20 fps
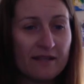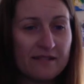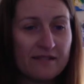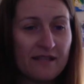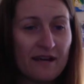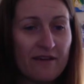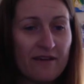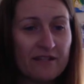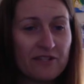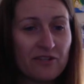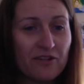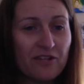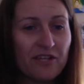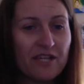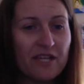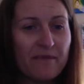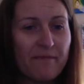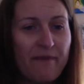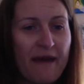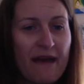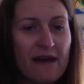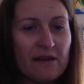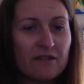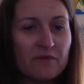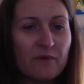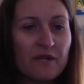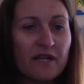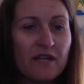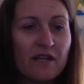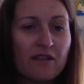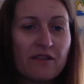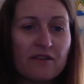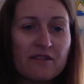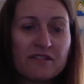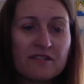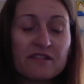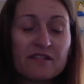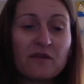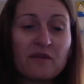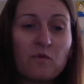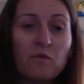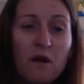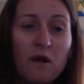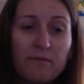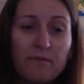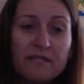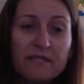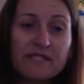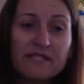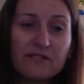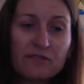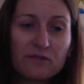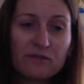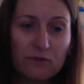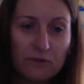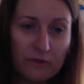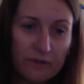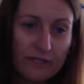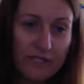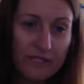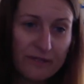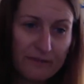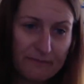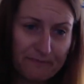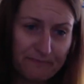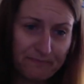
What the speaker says: Sarah, talking about what are your thoughts on the wobbly stools?